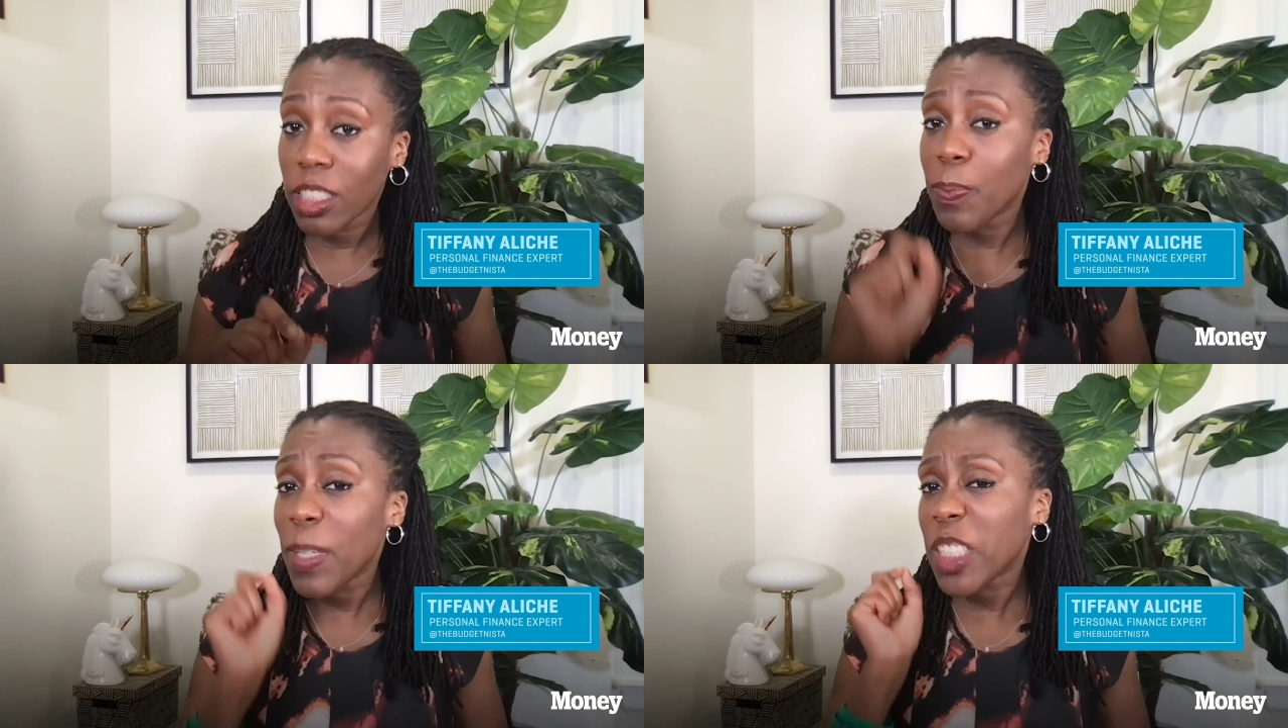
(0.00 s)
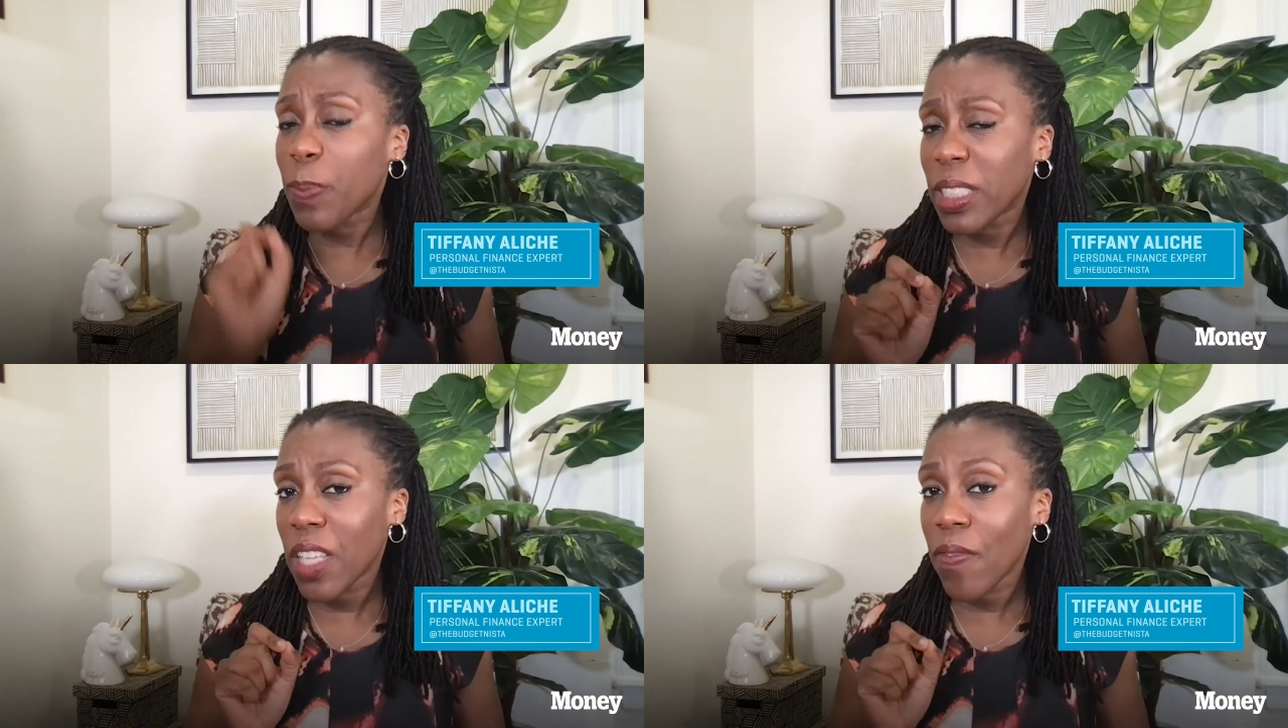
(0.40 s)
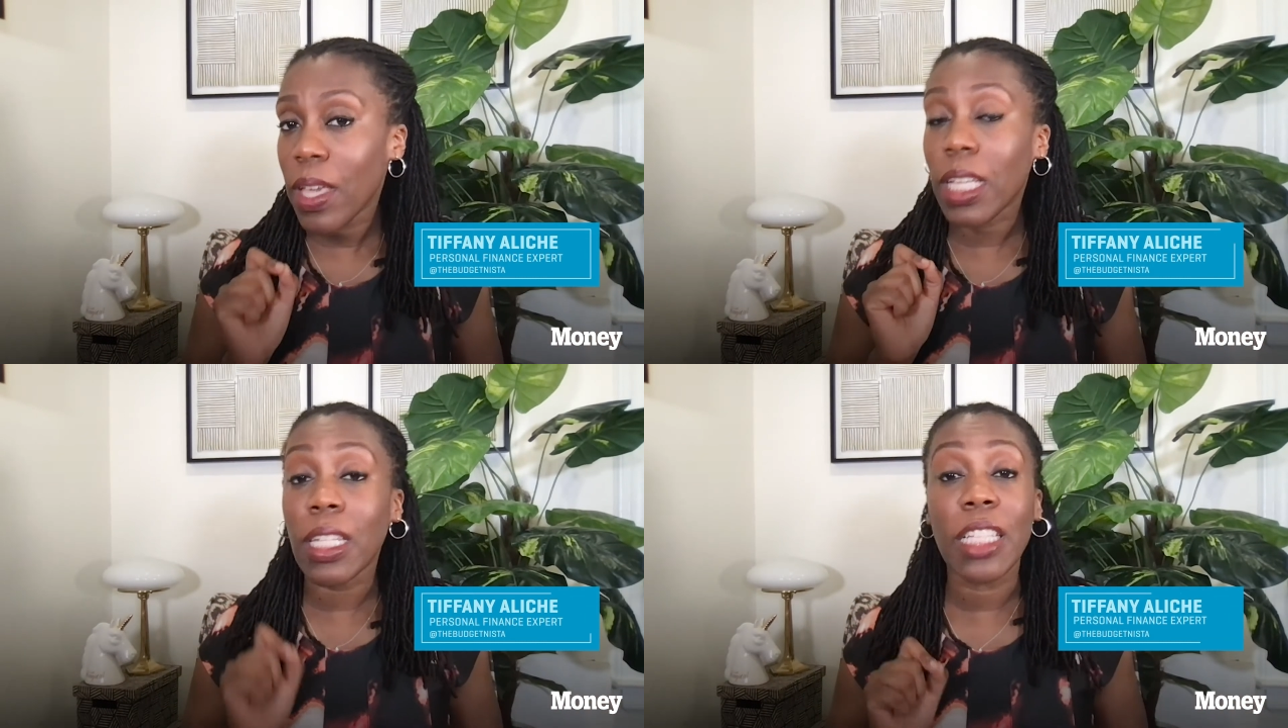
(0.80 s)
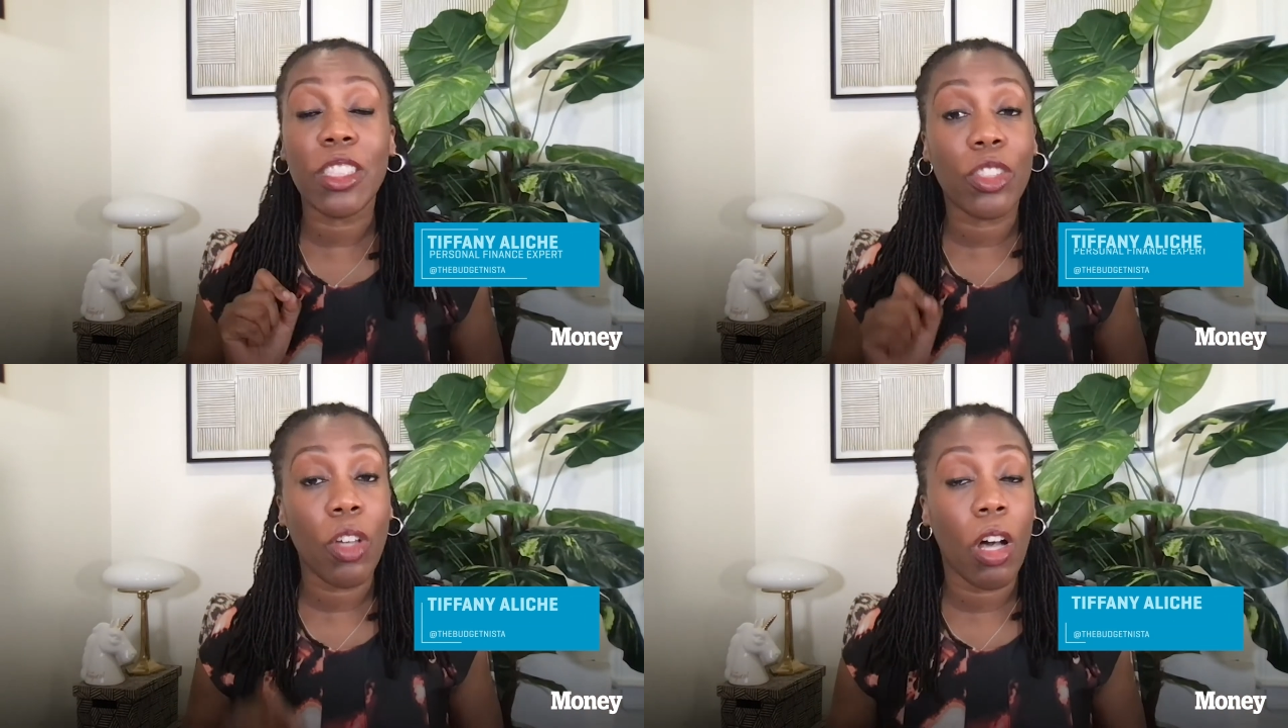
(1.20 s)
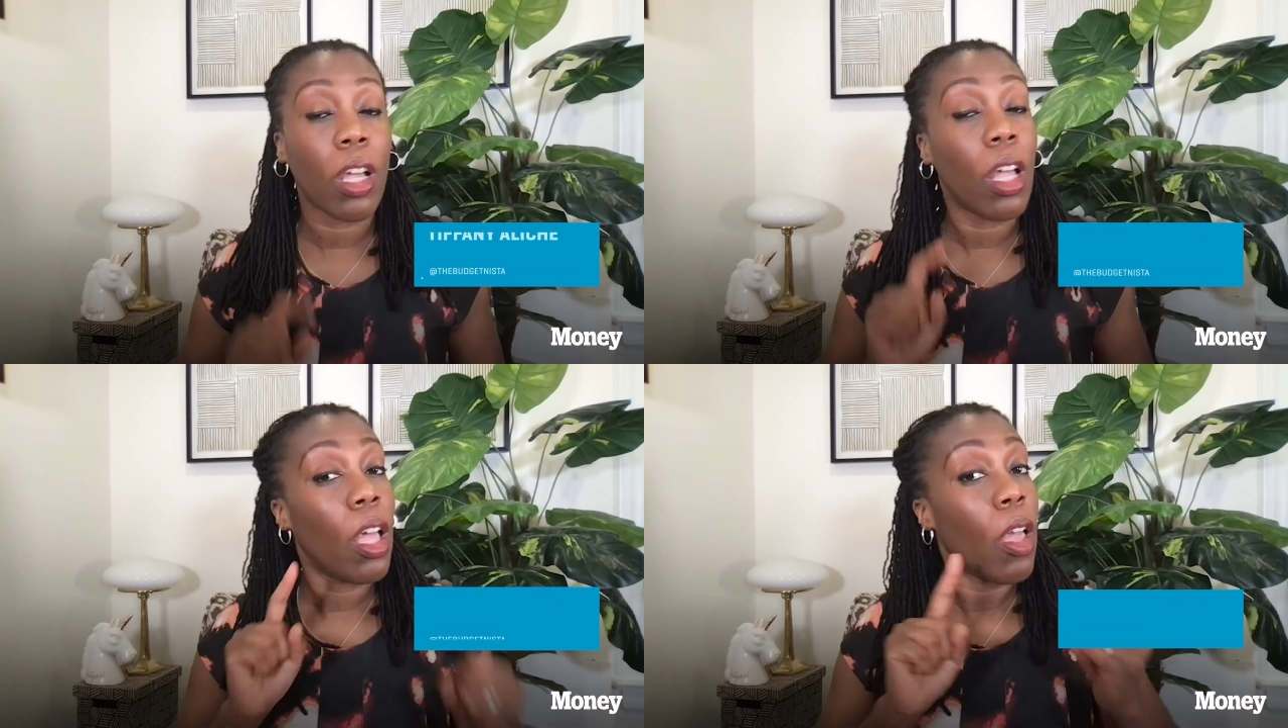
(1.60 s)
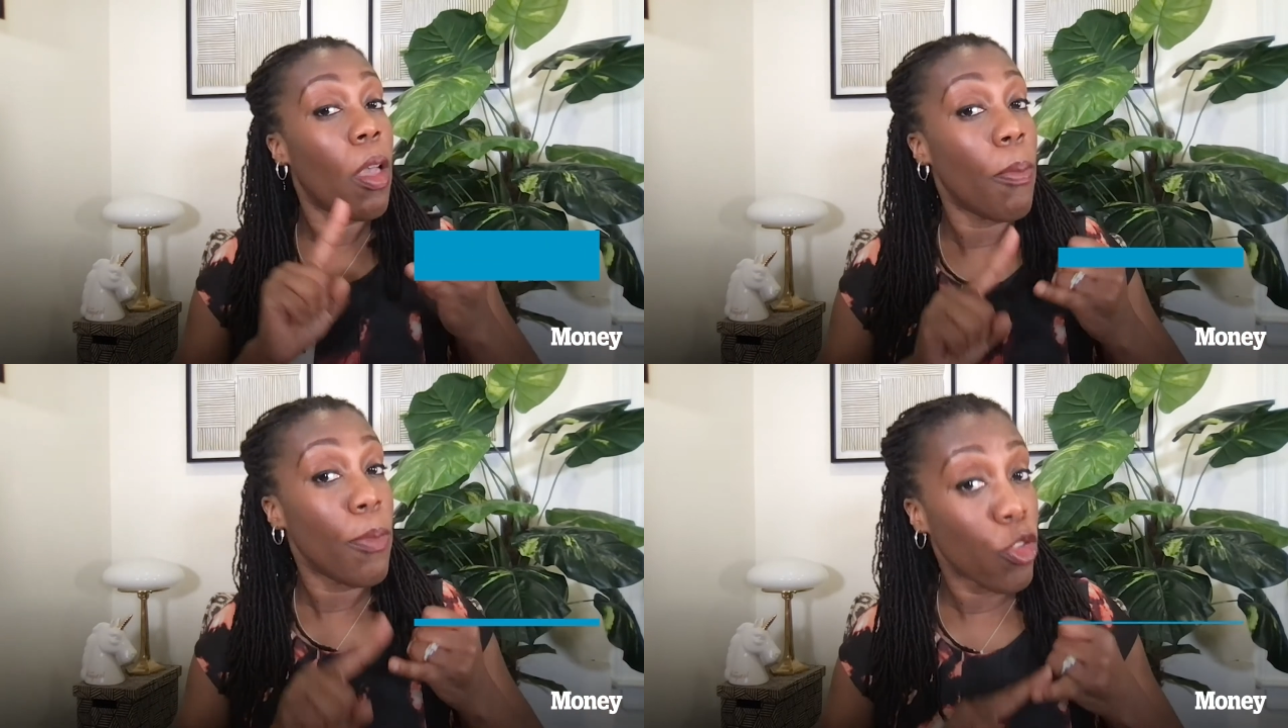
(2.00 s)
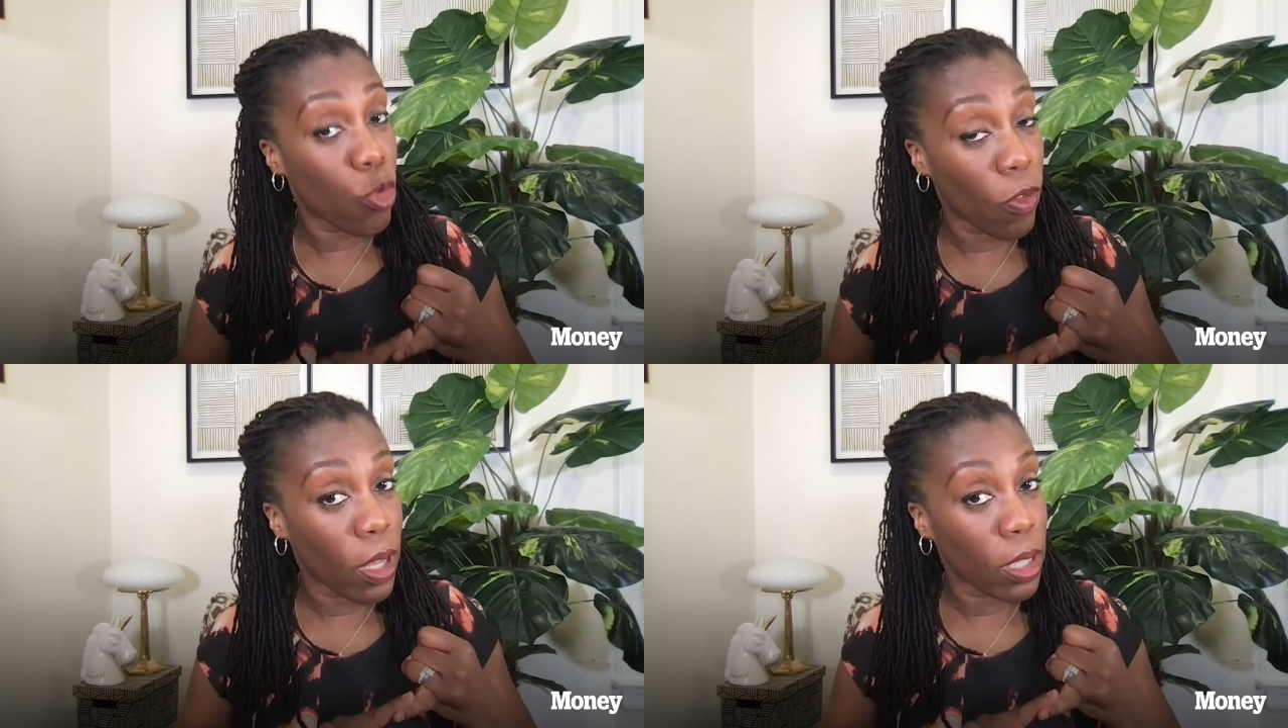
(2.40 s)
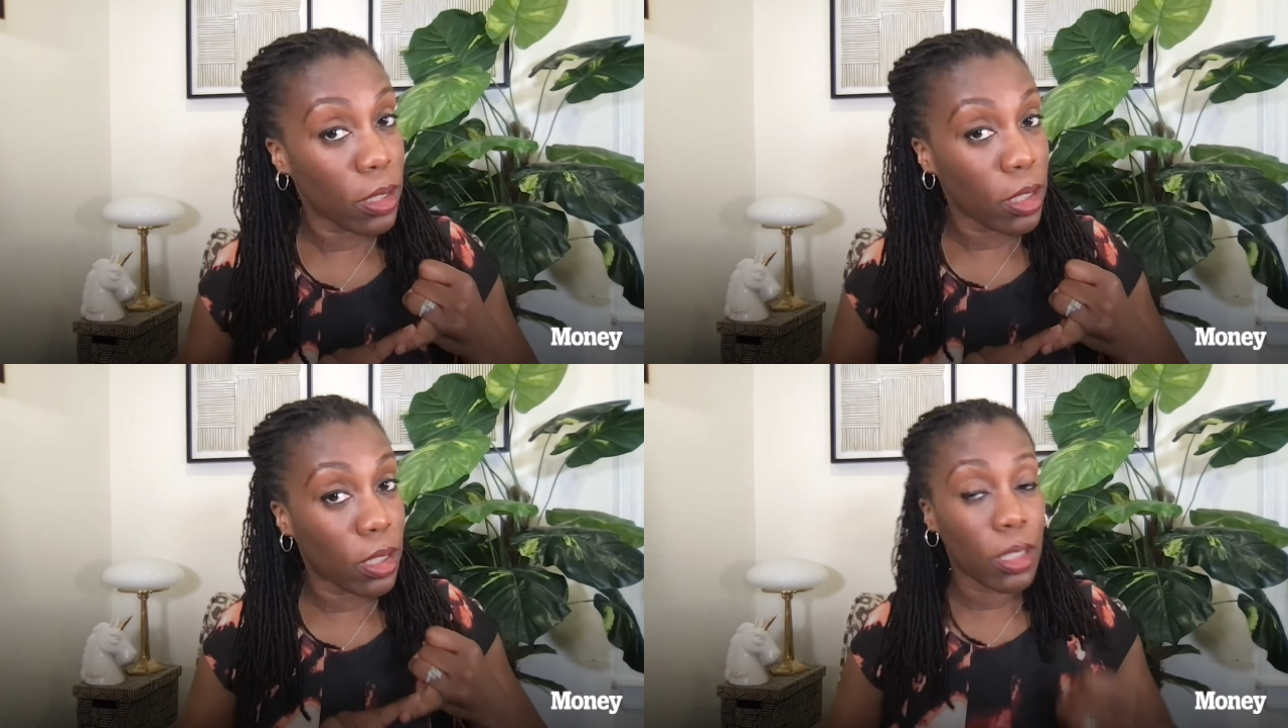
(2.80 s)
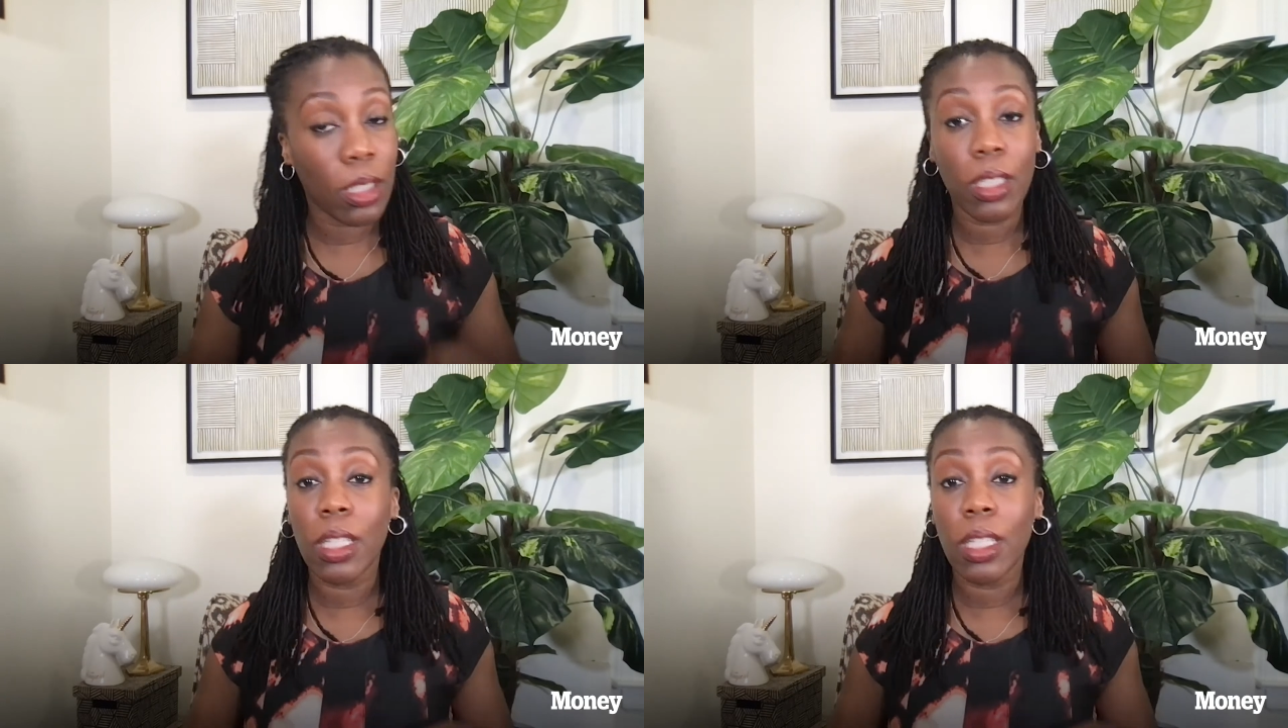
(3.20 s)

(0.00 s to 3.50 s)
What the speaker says: To be specific, let's talk mutual funds,